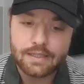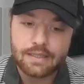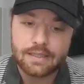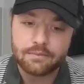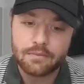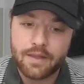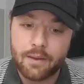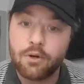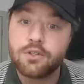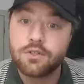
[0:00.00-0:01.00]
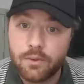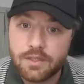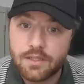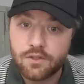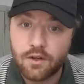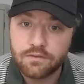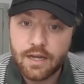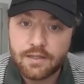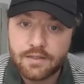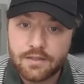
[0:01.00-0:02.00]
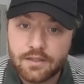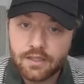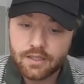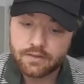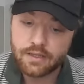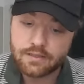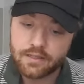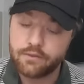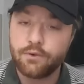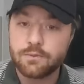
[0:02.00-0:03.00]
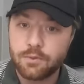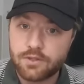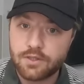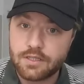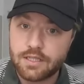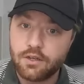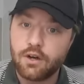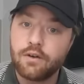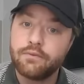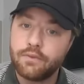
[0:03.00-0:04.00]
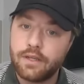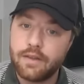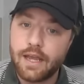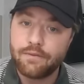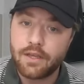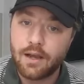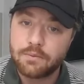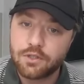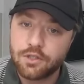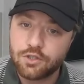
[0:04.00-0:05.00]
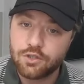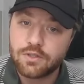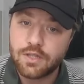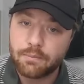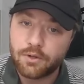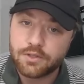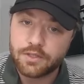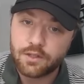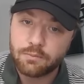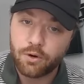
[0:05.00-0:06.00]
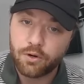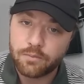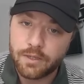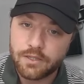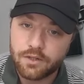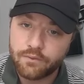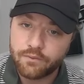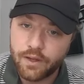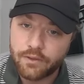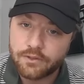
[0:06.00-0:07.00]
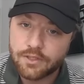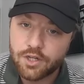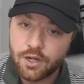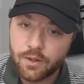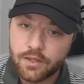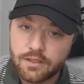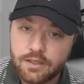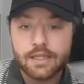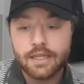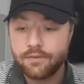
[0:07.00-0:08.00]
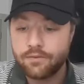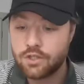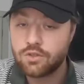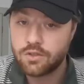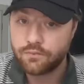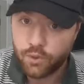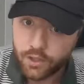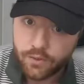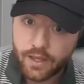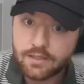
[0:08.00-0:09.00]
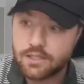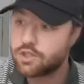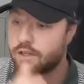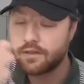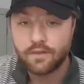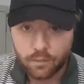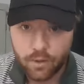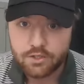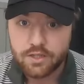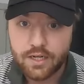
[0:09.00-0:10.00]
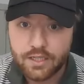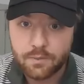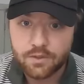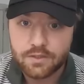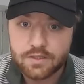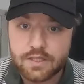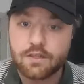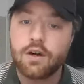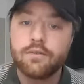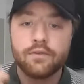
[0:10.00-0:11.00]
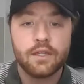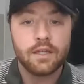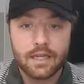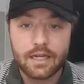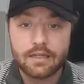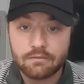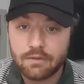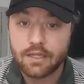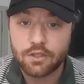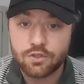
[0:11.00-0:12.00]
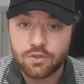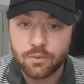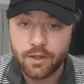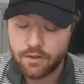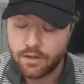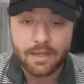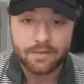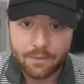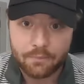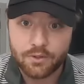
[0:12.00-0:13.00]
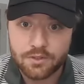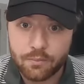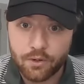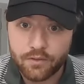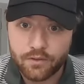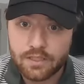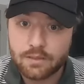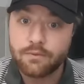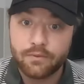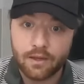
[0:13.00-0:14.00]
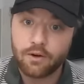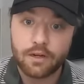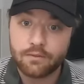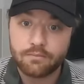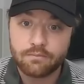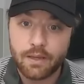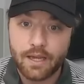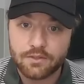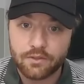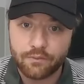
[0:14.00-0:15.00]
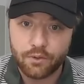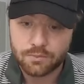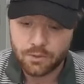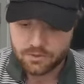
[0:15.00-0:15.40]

And that person always tees off last. They see the first person tee off, and they have the option to choose that person as their partner based off of how their tee shot went. If they choose to forego that tee shot, then they watch the next person tee off, and they can choose whether to make that person a part of their team if they already passed on the first